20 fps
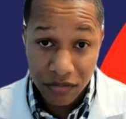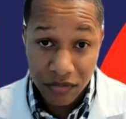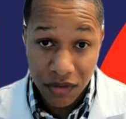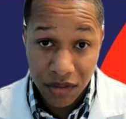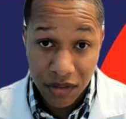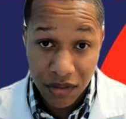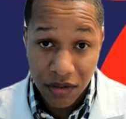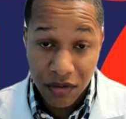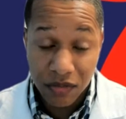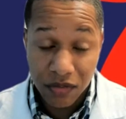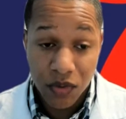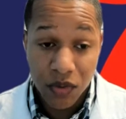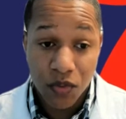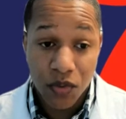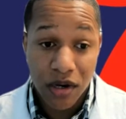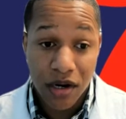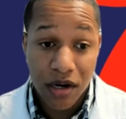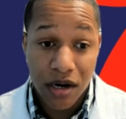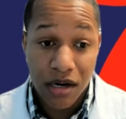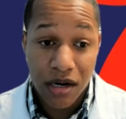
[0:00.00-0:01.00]
We're
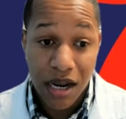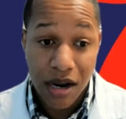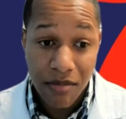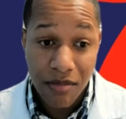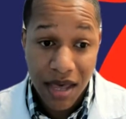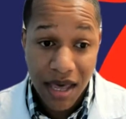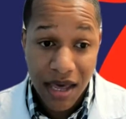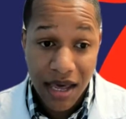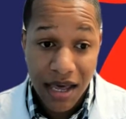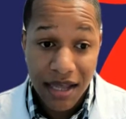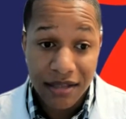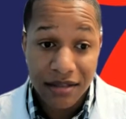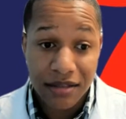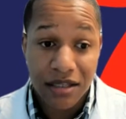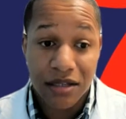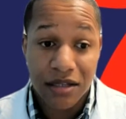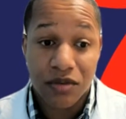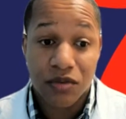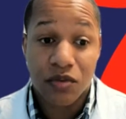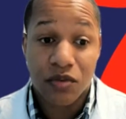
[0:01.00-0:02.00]
wearing our mask
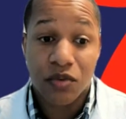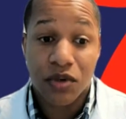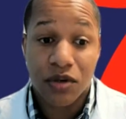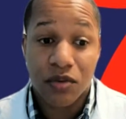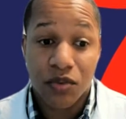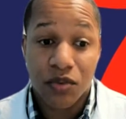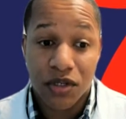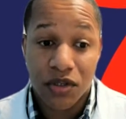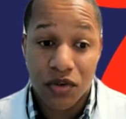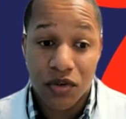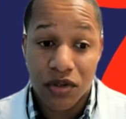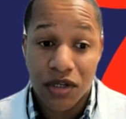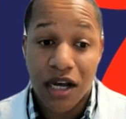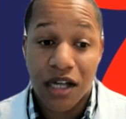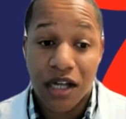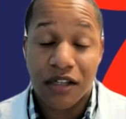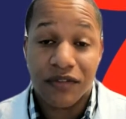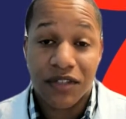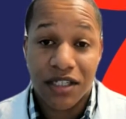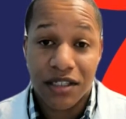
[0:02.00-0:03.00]
and we're doing
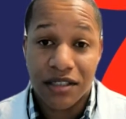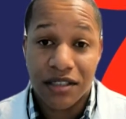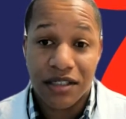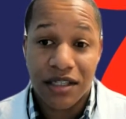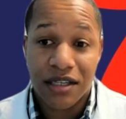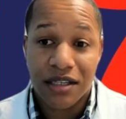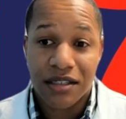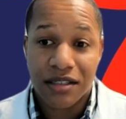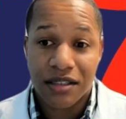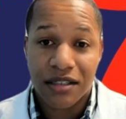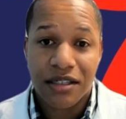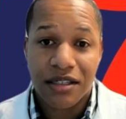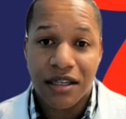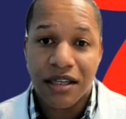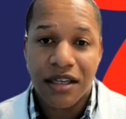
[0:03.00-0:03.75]
all of these things.